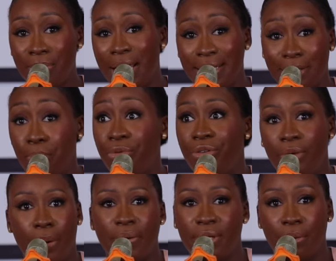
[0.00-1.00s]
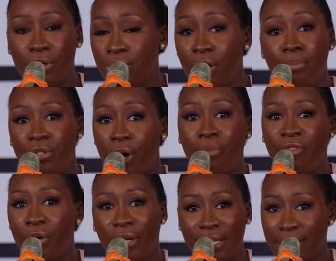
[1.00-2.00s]
mean that it's a prerequisite, because some
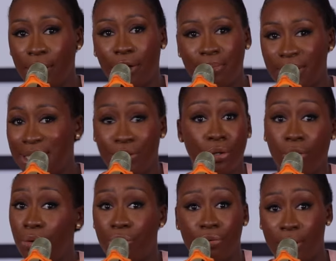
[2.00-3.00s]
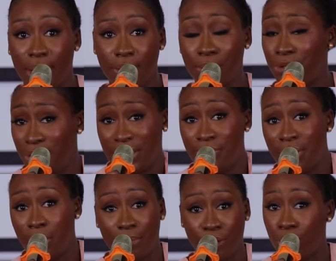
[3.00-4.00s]
founder startups did not go through that. Some successful
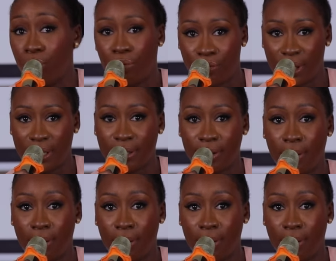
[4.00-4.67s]
startups did not go through that.